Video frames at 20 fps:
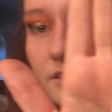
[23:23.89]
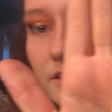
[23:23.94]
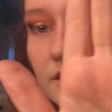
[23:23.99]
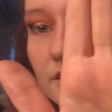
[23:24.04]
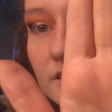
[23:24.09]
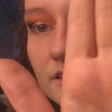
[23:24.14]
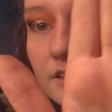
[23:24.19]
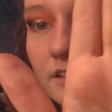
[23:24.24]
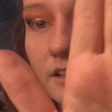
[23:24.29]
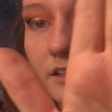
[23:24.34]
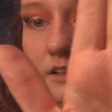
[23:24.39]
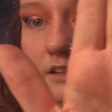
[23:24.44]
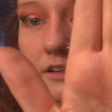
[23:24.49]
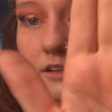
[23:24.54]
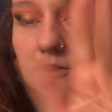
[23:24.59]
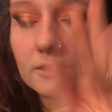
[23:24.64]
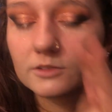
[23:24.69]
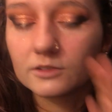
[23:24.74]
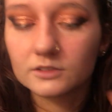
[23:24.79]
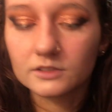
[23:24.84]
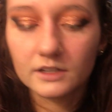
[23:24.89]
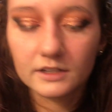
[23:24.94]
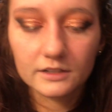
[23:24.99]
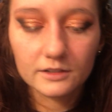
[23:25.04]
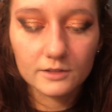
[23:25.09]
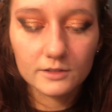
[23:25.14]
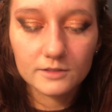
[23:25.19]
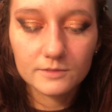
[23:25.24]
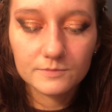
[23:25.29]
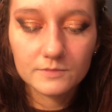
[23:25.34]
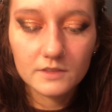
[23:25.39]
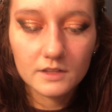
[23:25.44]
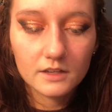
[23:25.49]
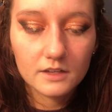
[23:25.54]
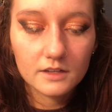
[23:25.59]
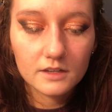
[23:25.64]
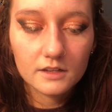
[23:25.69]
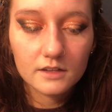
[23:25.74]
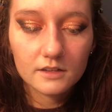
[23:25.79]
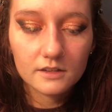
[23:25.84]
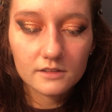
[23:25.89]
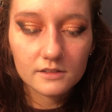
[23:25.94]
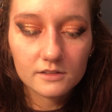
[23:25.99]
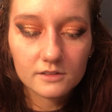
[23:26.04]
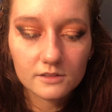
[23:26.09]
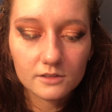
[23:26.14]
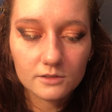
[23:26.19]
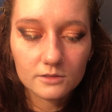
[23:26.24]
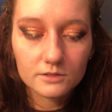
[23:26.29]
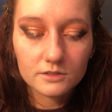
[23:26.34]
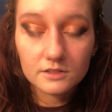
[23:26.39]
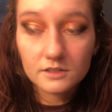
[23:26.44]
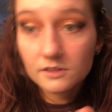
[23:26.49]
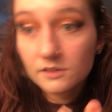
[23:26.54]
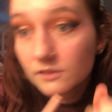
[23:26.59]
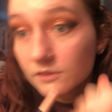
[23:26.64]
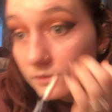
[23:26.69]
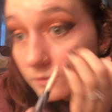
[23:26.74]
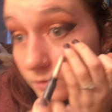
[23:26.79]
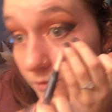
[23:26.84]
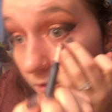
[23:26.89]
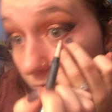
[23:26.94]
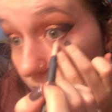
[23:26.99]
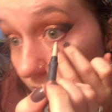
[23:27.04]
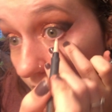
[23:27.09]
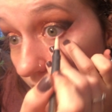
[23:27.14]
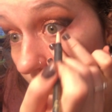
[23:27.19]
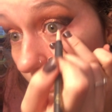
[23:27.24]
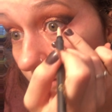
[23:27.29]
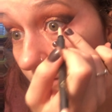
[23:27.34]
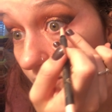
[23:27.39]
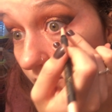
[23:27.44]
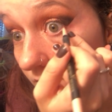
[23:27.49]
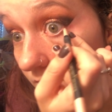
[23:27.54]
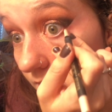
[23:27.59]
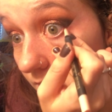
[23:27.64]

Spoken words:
skin color liner. So just throw that.